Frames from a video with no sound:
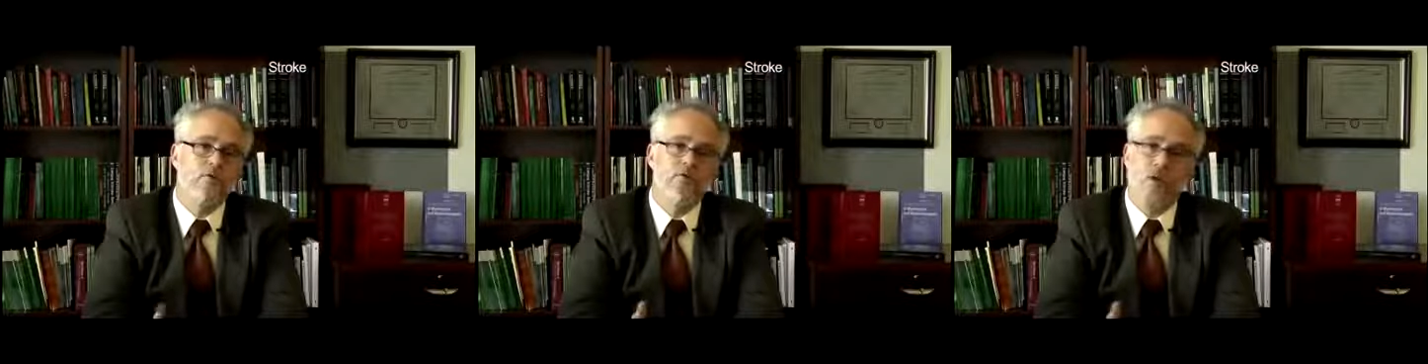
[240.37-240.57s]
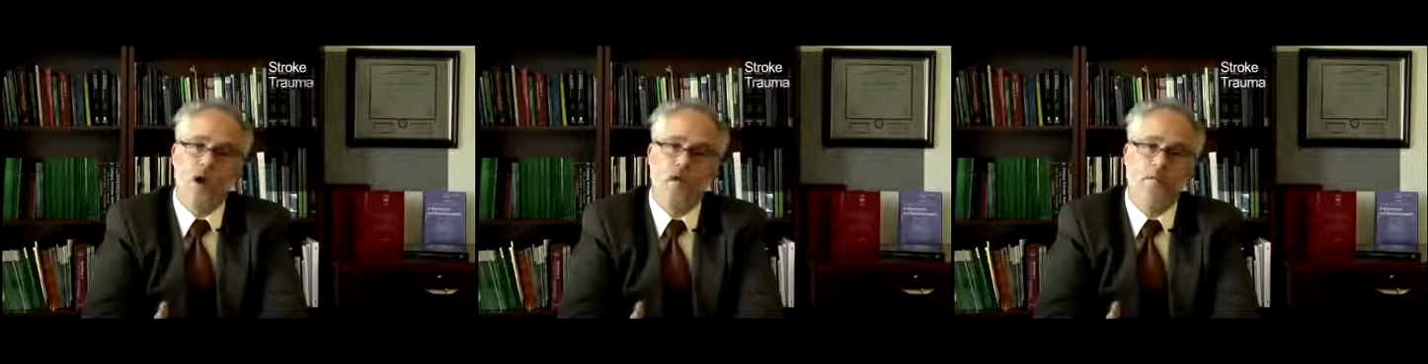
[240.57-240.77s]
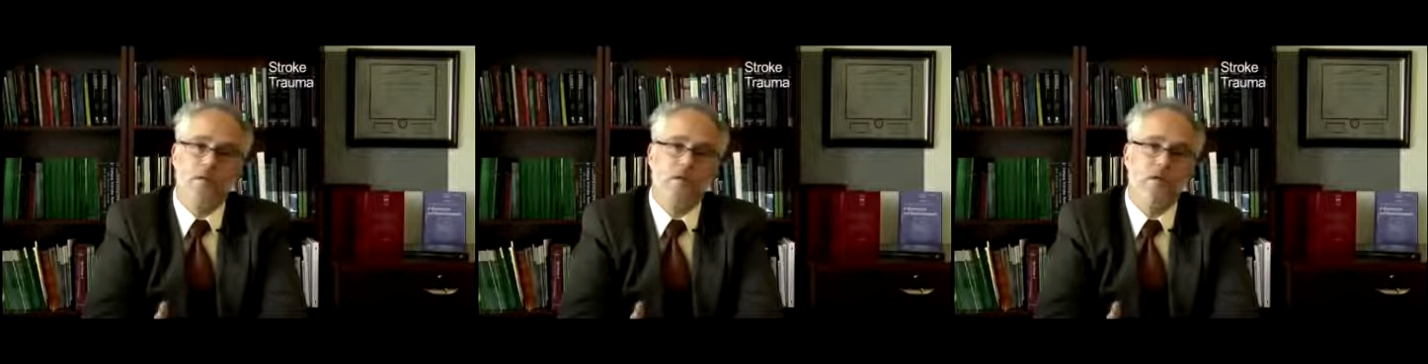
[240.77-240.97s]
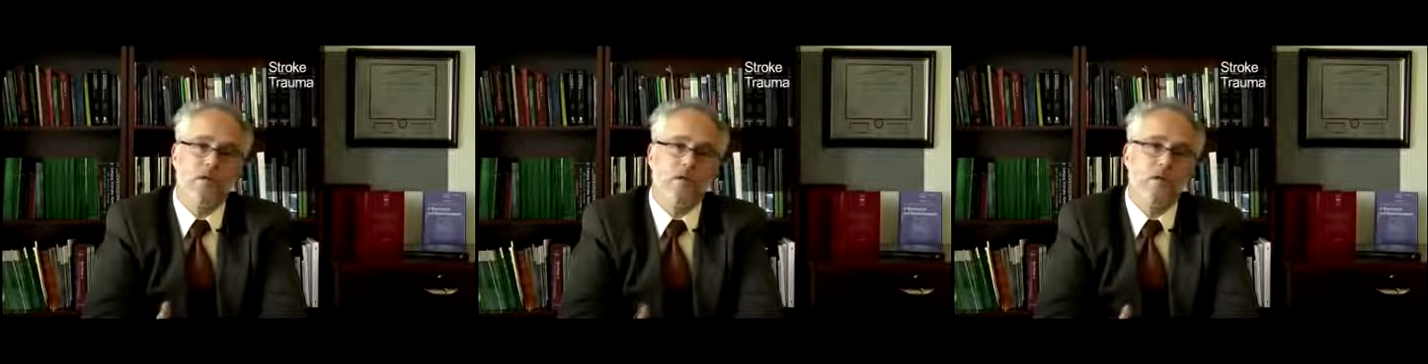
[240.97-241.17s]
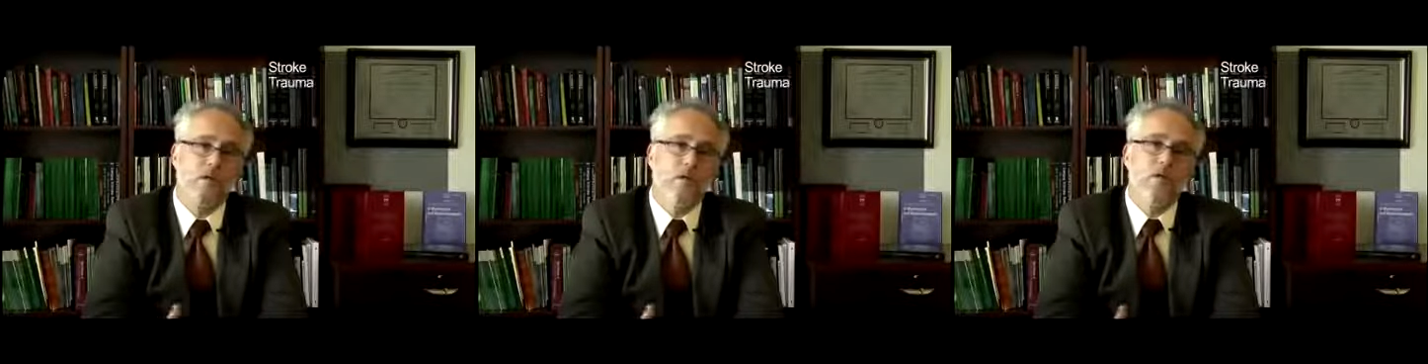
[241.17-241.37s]
trauma,
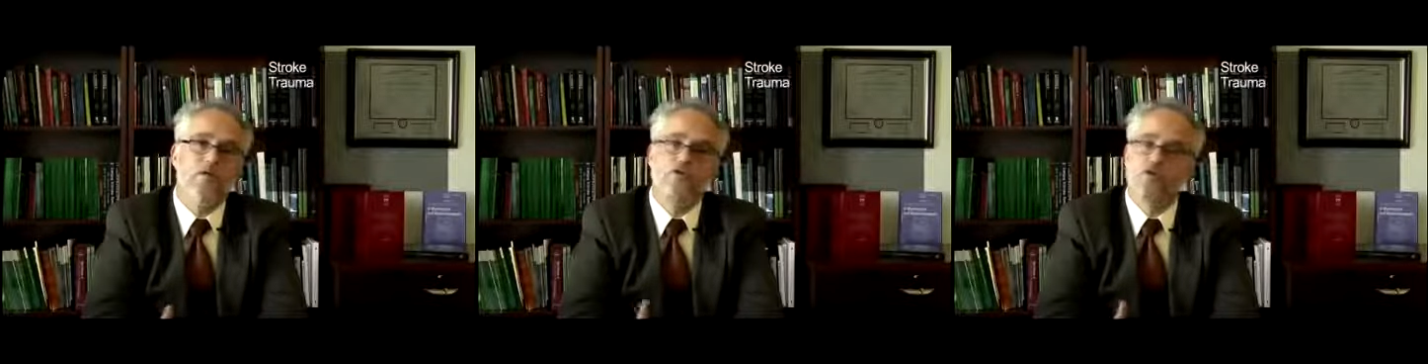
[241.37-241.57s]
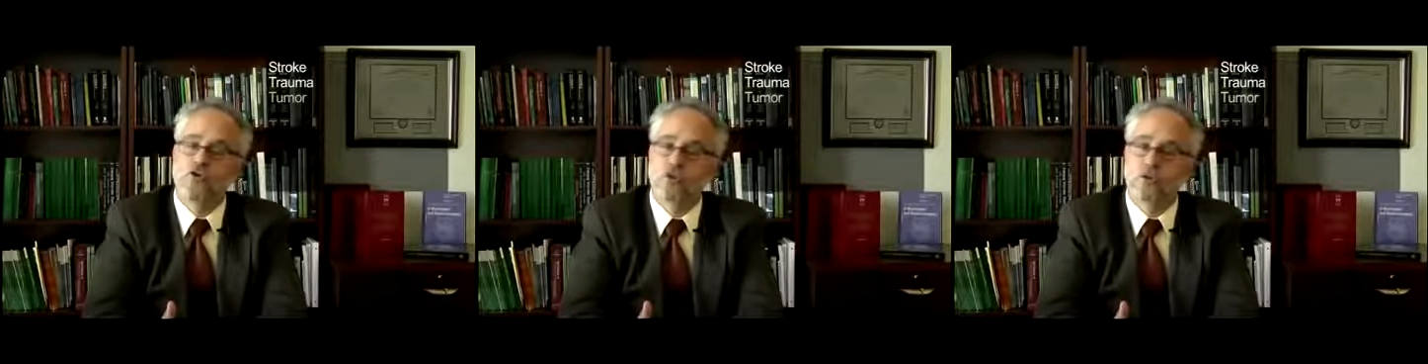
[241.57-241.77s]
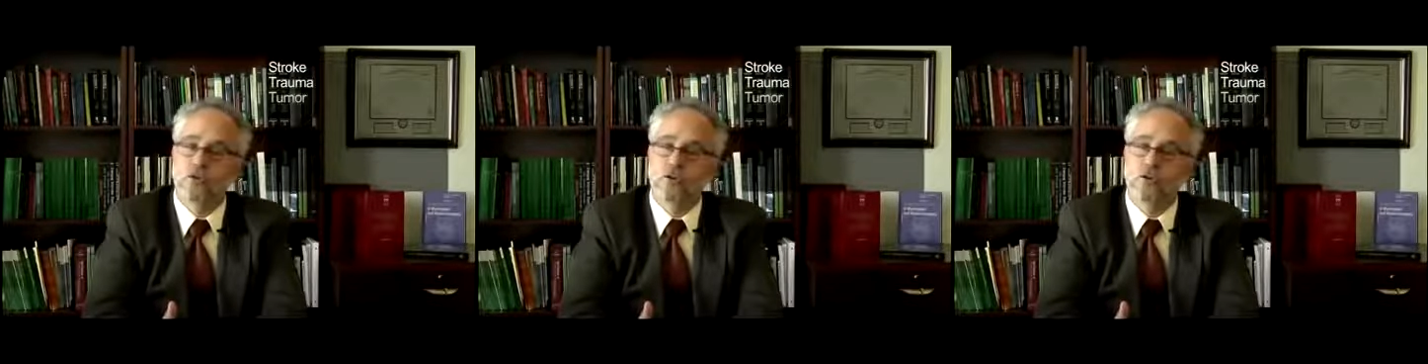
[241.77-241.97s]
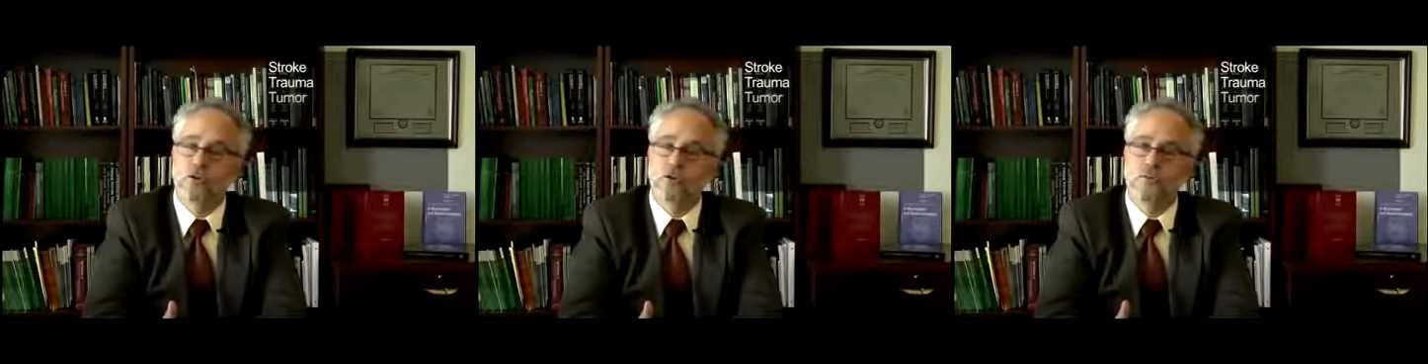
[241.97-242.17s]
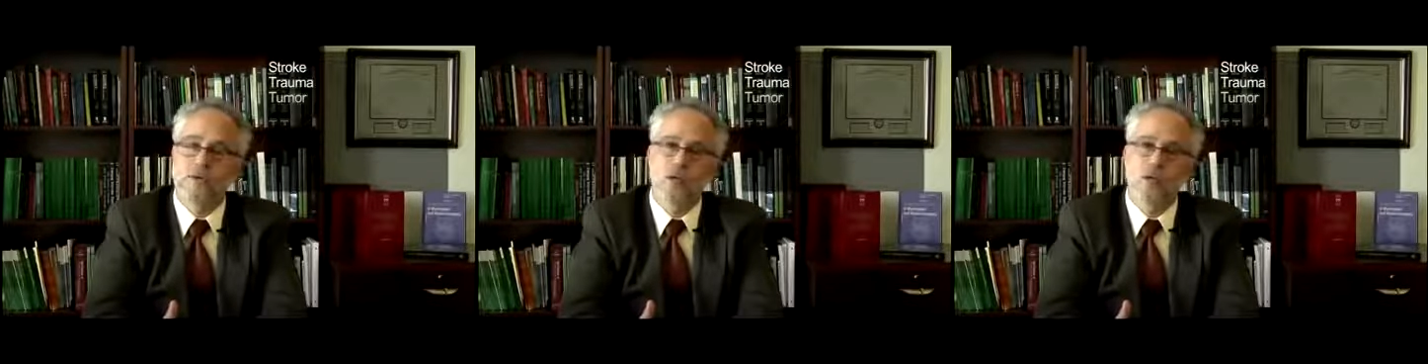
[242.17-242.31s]
tumor,